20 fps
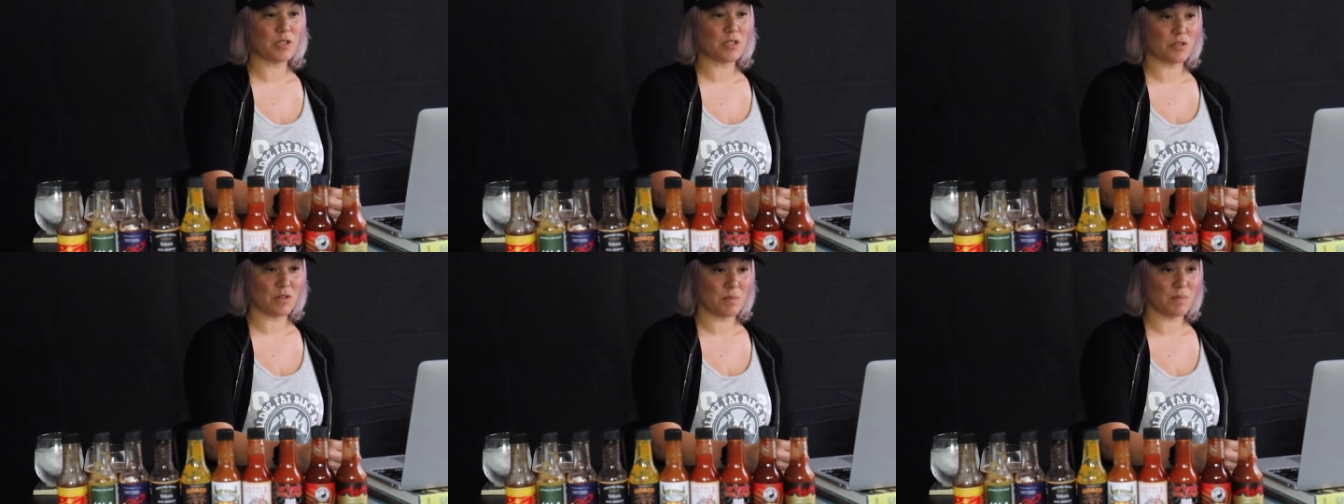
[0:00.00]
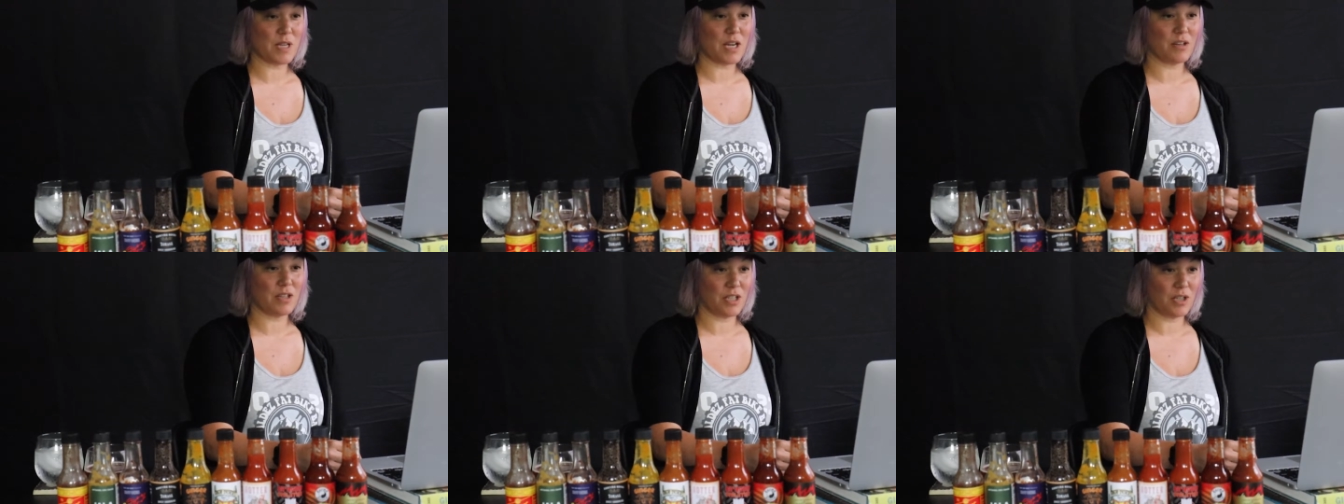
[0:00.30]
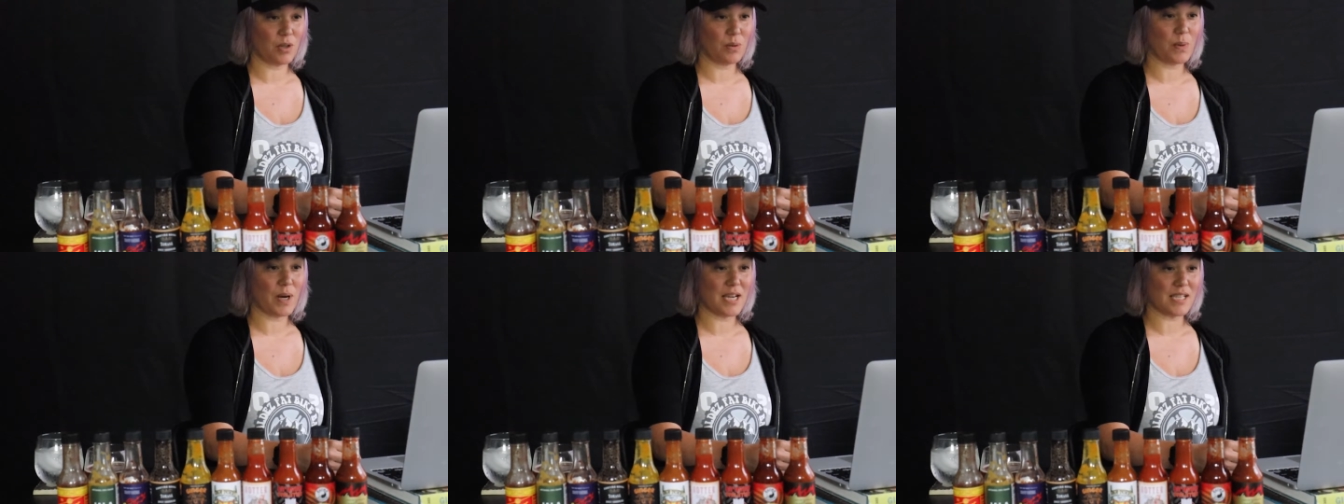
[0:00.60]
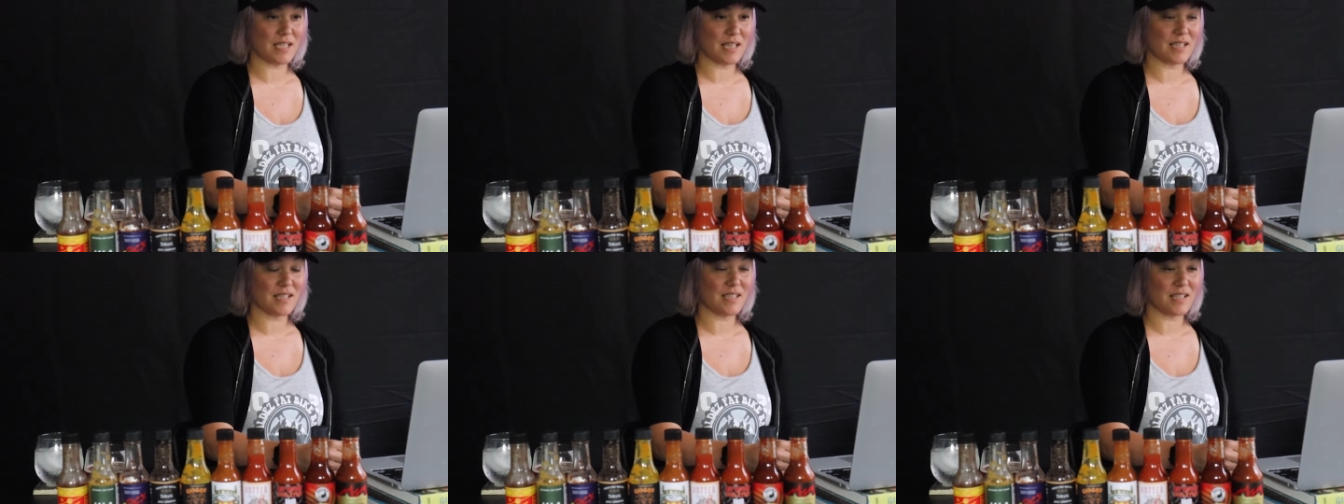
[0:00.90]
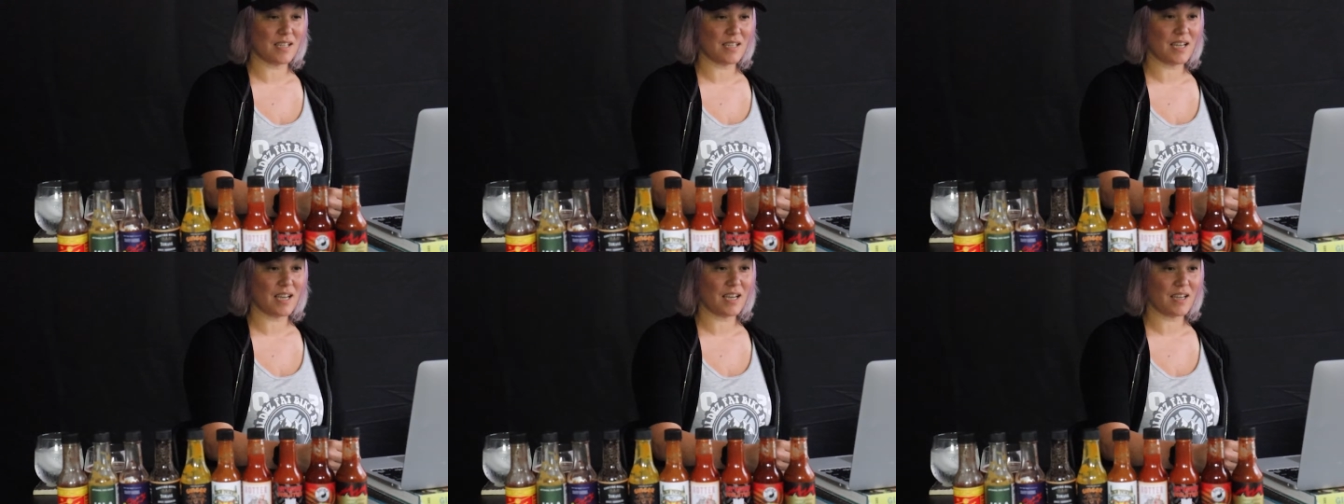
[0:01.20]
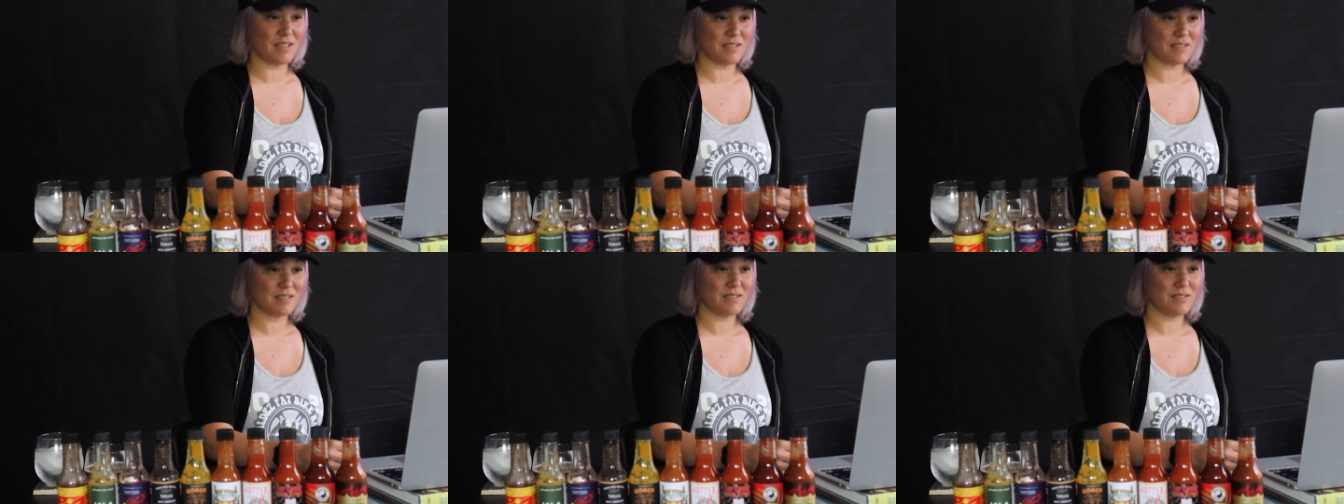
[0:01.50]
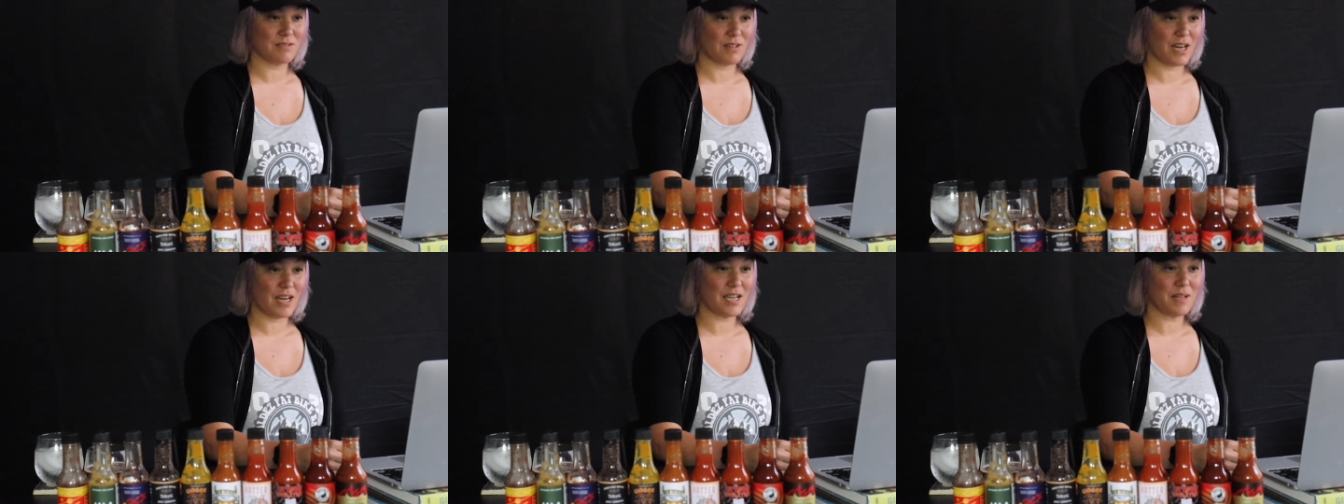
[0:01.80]
extreme downhill race on Sunday,
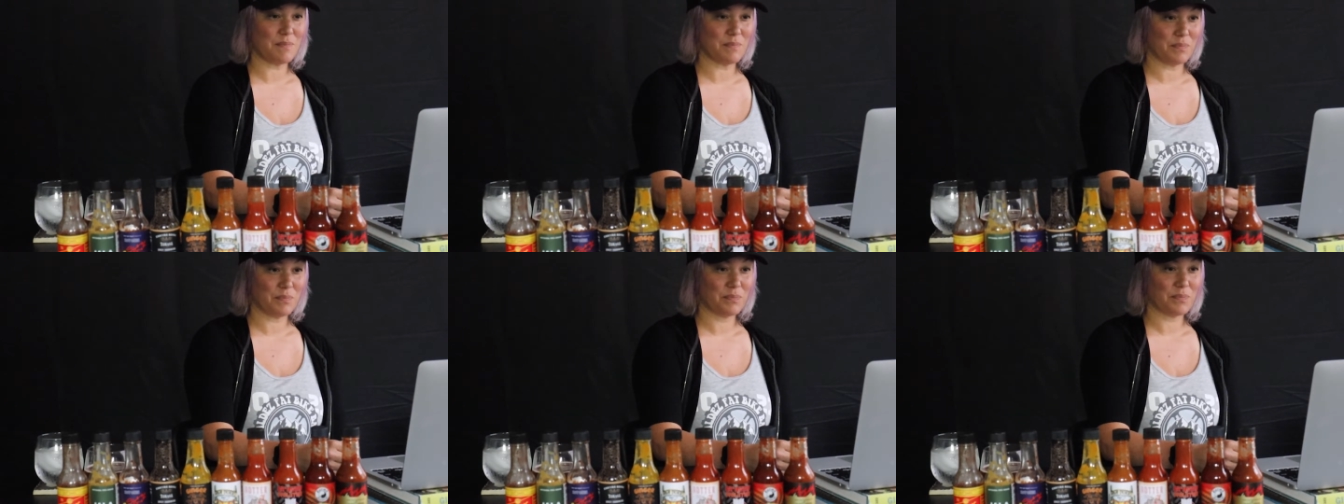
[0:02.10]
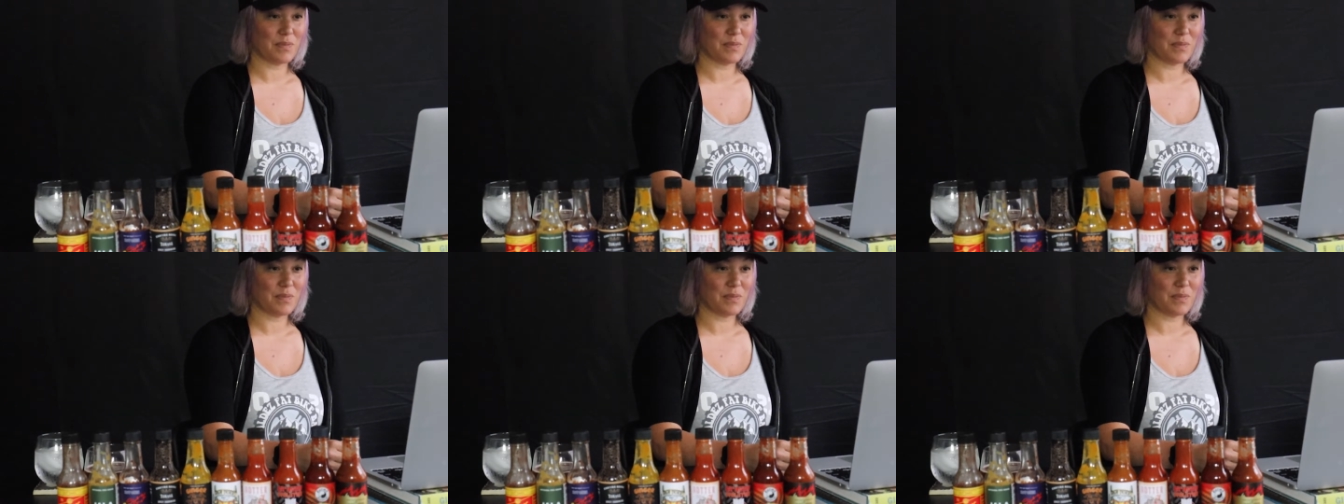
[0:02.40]
right?